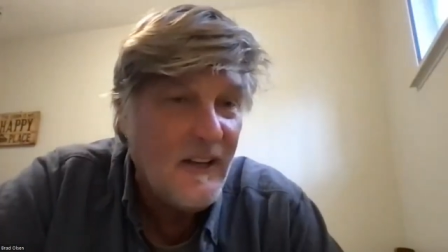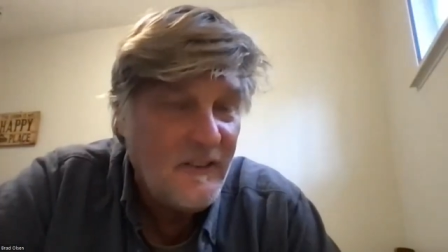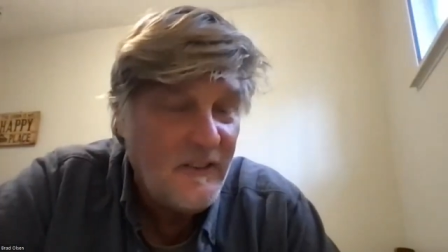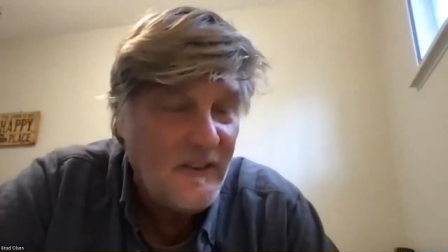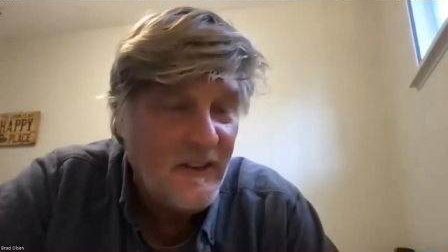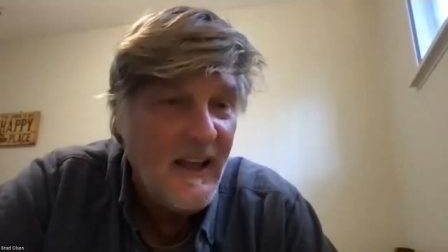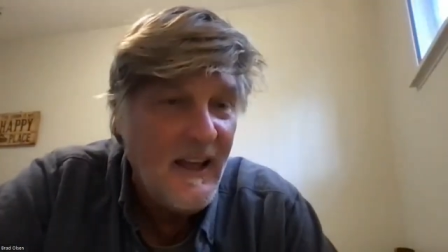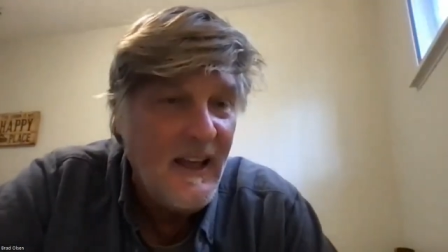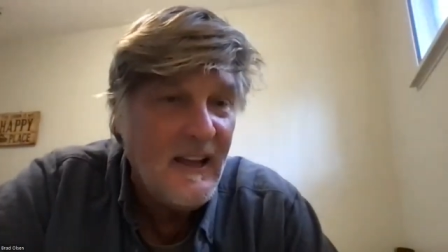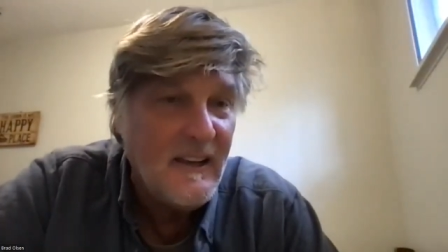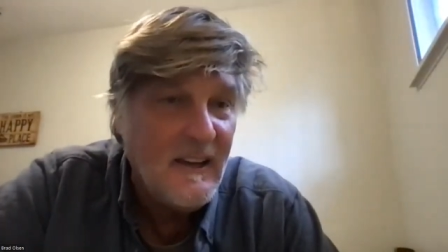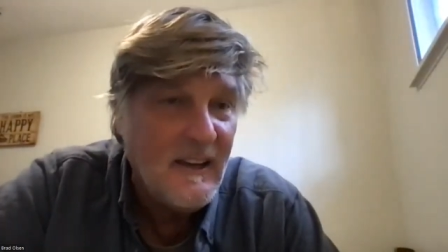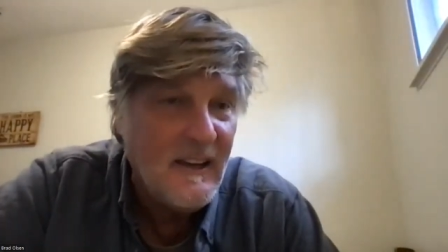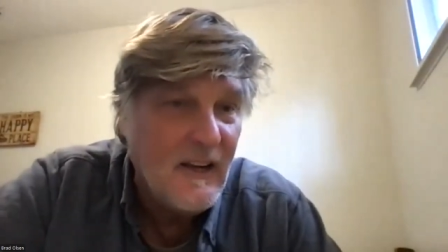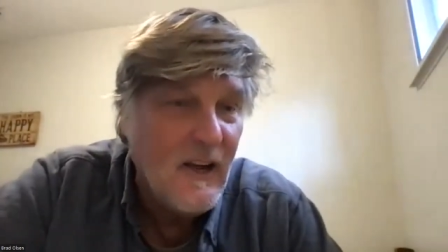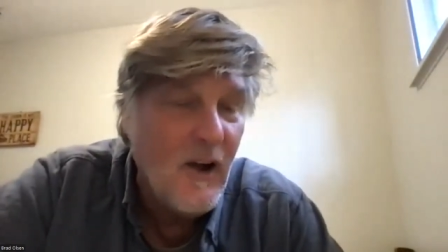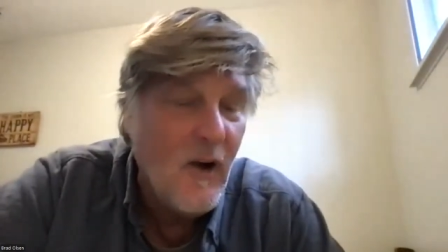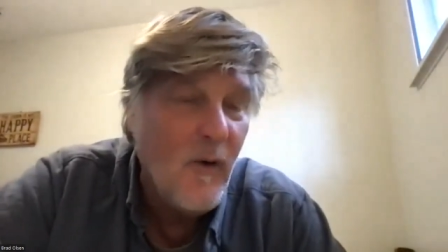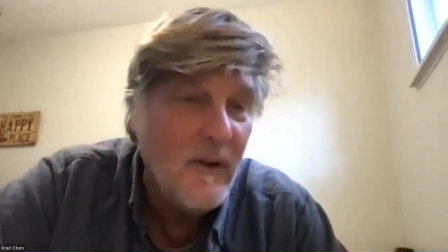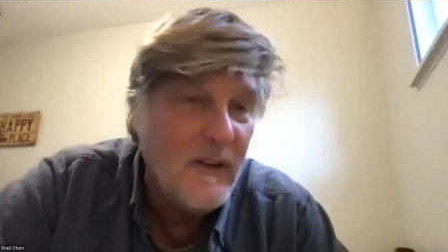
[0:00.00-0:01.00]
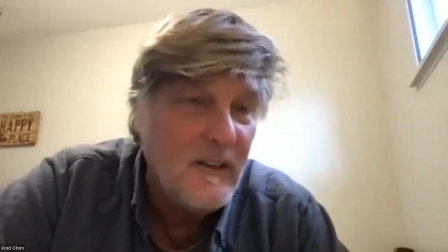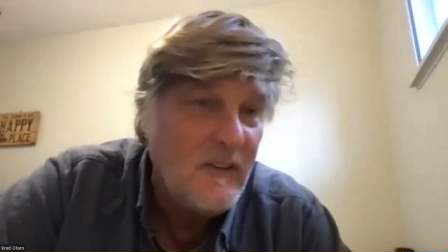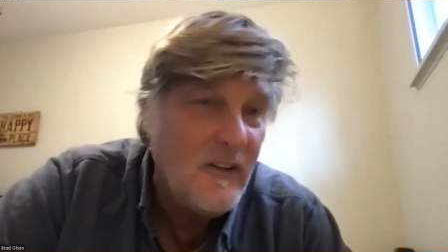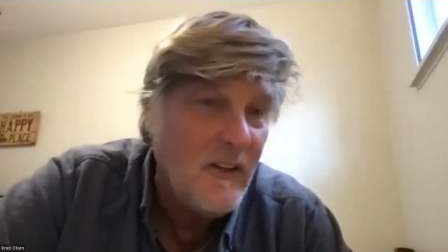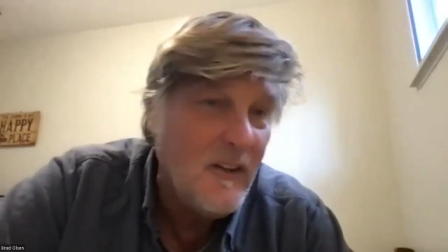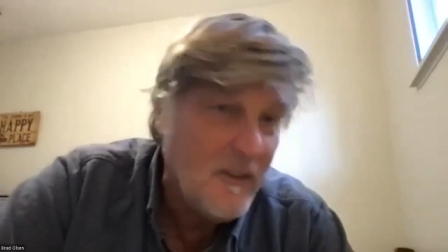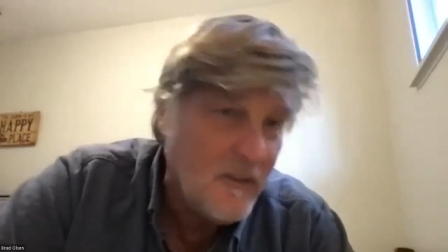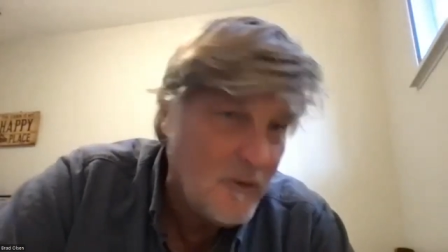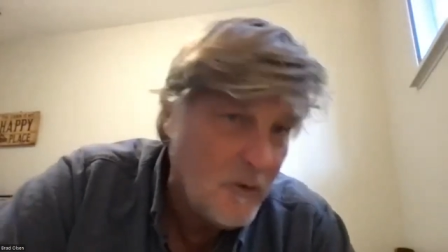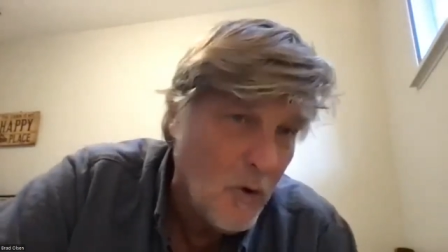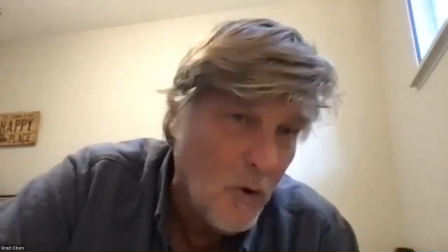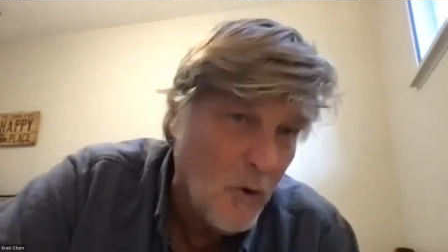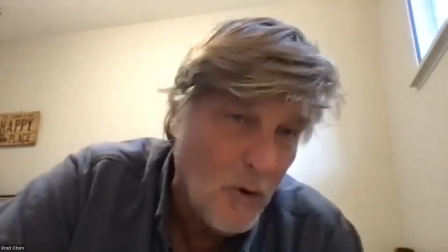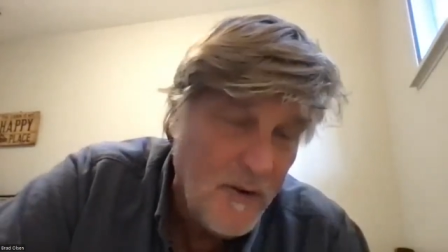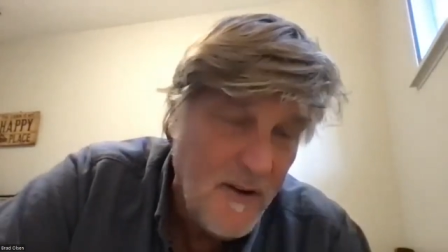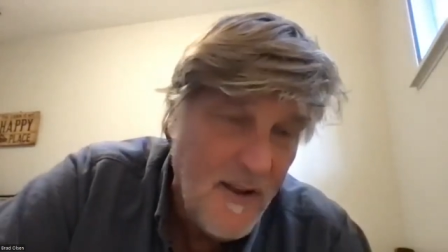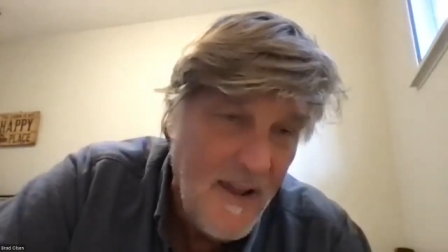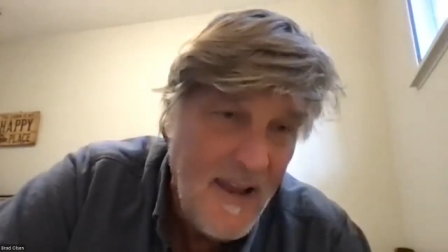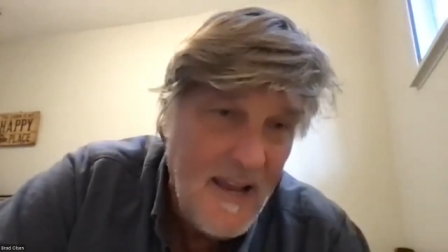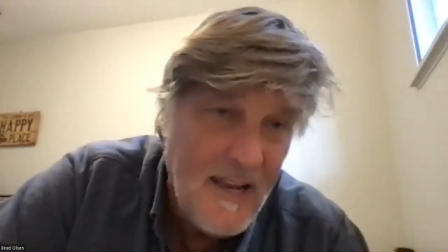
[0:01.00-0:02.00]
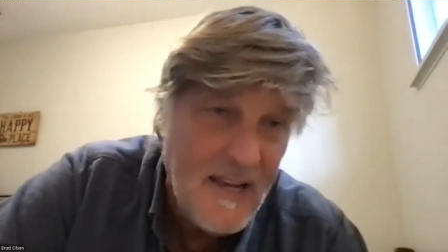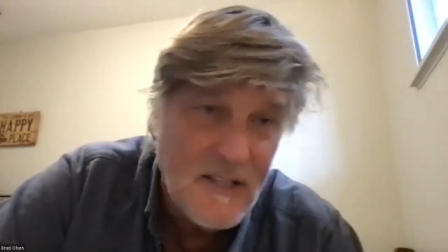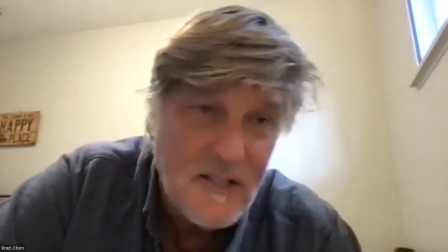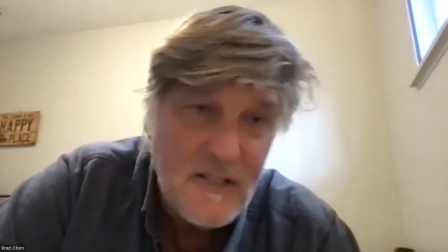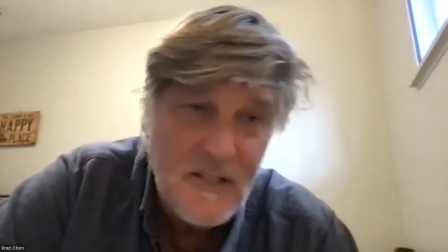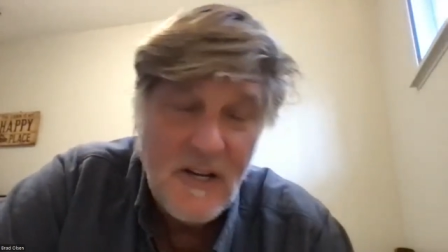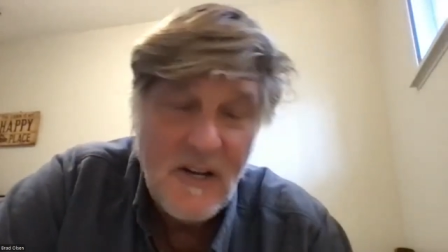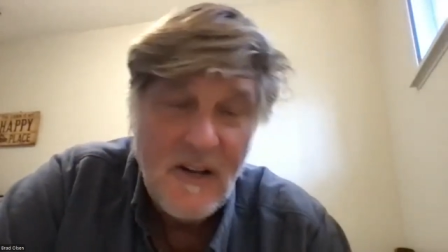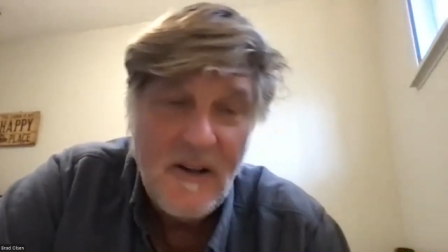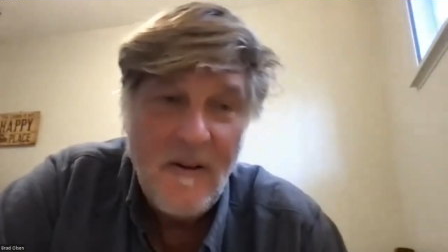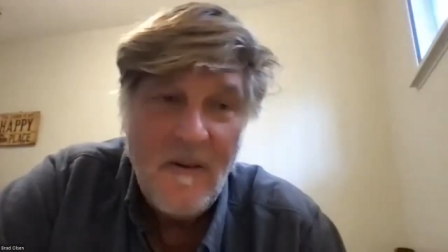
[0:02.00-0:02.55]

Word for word: ascend and go into this golden age.